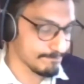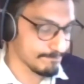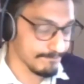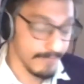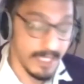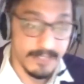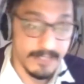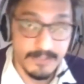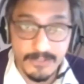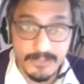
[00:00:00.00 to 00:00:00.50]

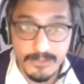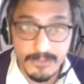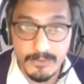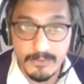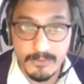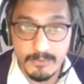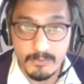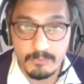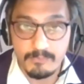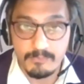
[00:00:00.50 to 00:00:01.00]

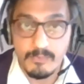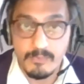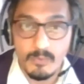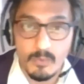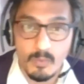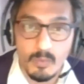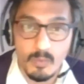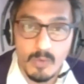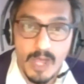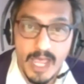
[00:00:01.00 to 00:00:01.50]
So
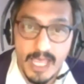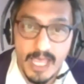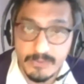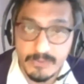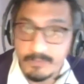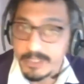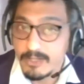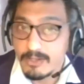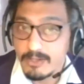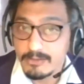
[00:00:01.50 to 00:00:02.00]
as
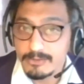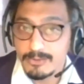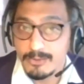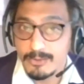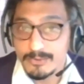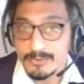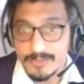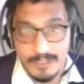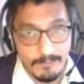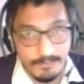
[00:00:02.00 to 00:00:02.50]
we all
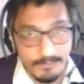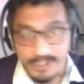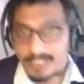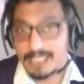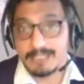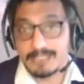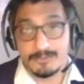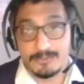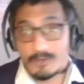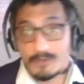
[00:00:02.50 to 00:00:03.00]
know, something
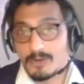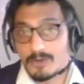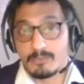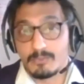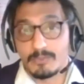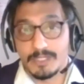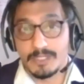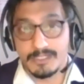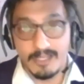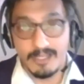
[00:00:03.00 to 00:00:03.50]
is wrong
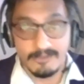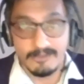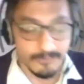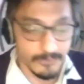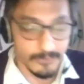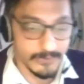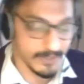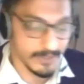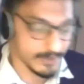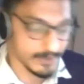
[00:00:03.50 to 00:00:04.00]
with our
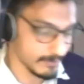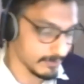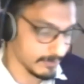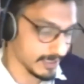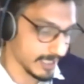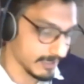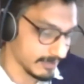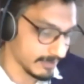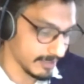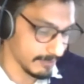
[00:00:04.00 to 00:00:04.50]
food system.
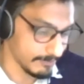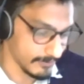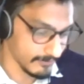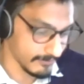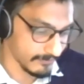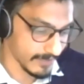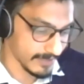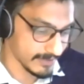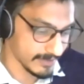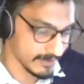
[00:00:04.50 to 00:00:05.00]
And I think
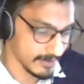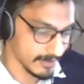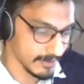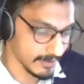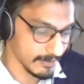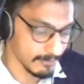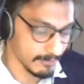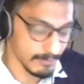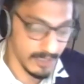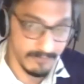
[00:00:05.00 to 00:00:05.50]

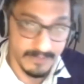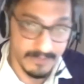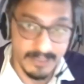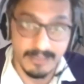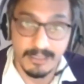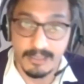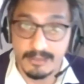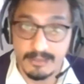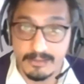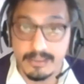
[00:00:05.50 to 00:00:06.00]
Professor
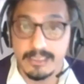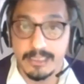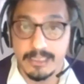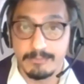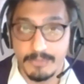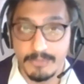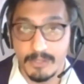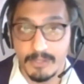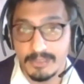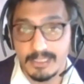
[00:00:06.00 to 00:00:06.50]
Babiskar really
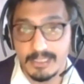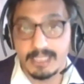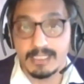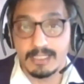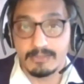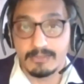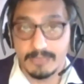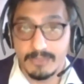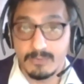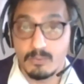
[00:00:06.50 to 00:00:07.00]
brought that
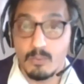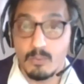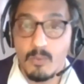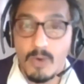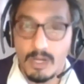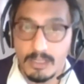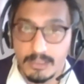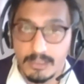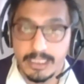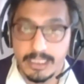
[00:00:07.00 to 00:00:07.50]
out as
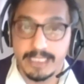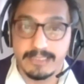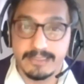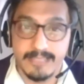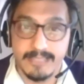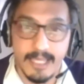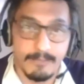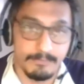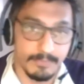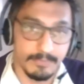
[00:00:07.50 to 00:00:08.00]
one
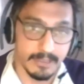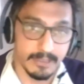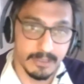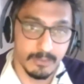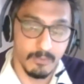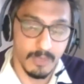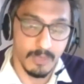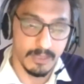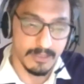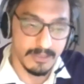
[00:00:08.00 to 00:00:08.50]
example
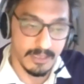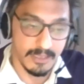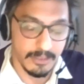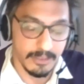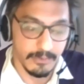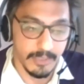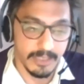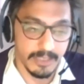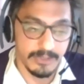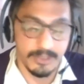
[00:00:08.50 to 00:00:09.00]
in one
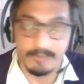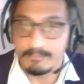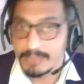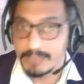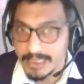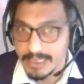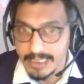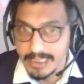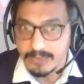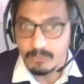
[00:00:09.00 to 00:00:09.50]
situation,
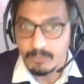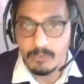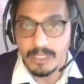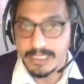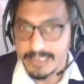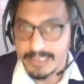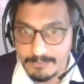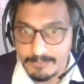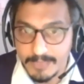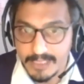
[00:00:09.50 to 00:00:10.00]
but it's
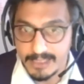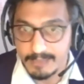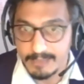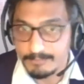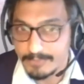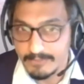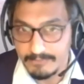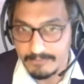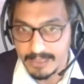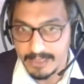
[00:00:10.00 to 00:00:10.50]
widespread and
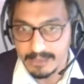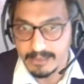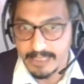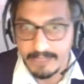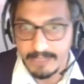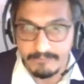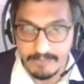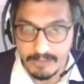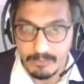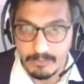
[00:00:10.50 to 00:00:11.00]
prevalent
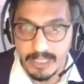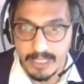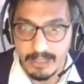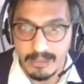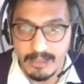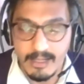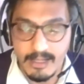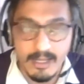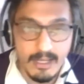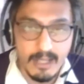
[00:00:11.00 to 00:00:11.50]
everywhere.
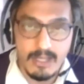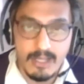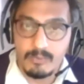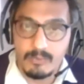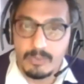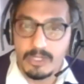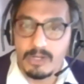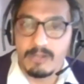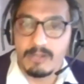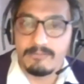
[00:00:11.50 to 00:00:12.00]

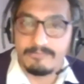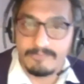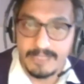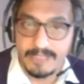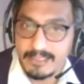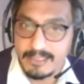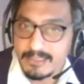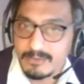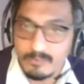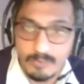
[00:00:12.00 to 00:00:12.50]
We all
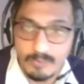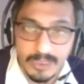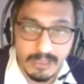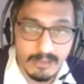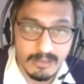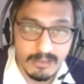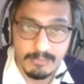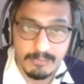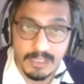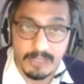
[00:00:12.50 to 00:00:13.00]
feel it, we
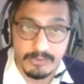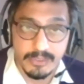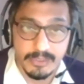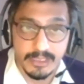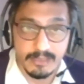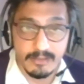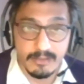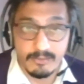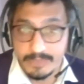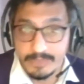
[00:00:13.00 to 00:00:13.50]
hear about
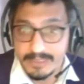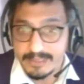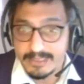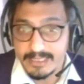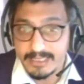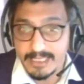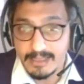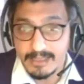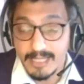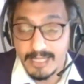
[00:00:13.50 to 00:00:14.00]
it, we
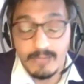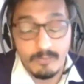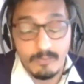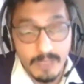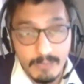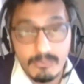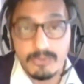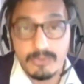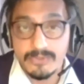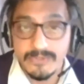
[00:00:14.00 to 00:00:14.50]
see it, and we
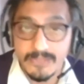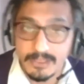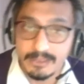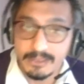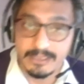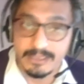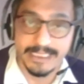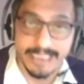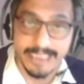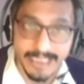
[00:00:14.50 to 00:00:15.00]
most
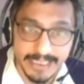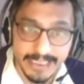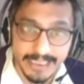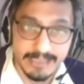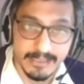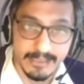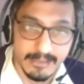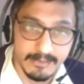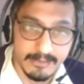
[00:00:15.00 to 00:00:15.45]
certainly eat it.